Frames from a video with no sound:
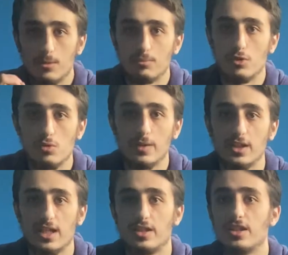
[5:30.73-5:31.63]
proving
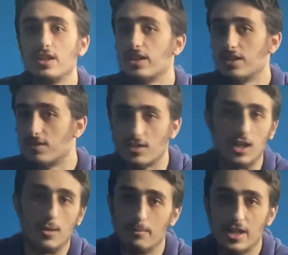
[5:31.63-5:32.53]
that he is
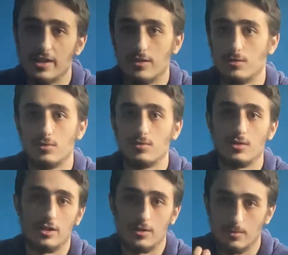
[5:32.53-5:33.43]
a man
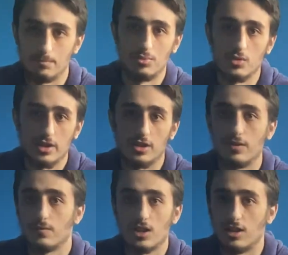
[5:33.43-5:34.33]
and
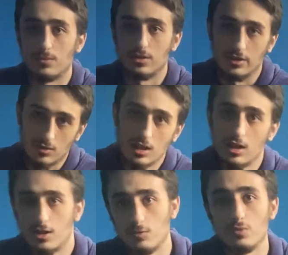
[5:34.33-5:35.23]
brave, kind of like
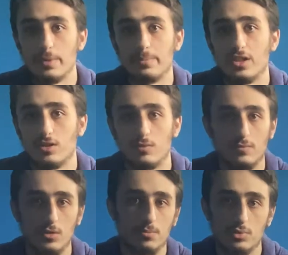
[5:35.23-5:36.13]
a repeat of
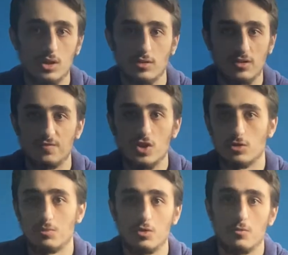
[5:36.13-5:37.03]
the plot of the first
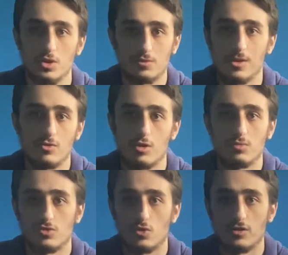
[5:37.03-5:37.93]
movie where SpongeBob
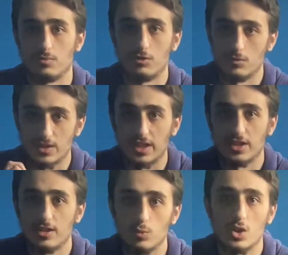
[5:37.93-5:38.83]
was trying to prove that
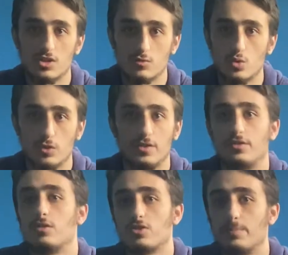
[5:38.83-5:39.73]
he was worthy
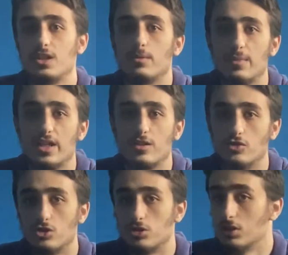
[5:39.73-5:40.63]
enough to be a
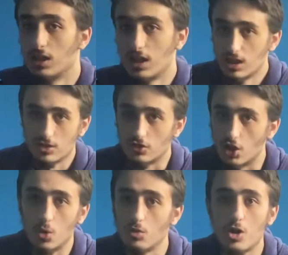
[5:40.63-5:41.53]
manager.
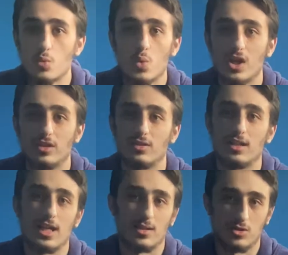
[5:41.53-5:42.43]
Don't know what
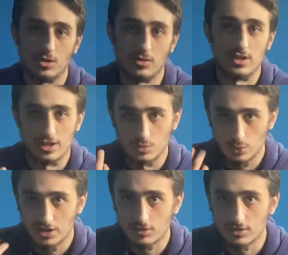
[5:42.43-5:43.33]
that could entail
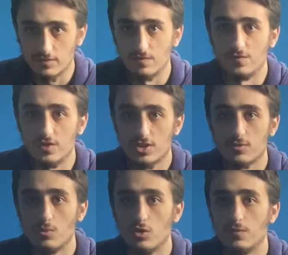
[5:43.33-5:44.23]
here in this
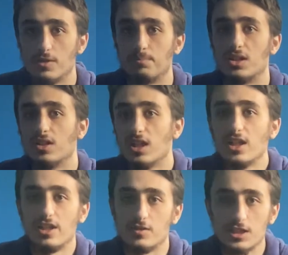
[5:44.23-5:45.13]
movie, but
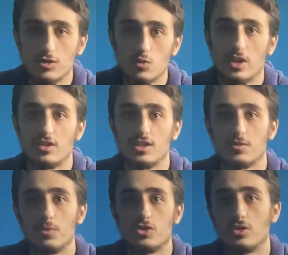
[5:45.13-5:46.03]
it seems like this
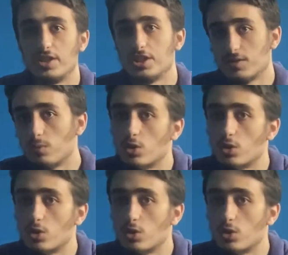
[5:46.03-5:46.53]
mission is for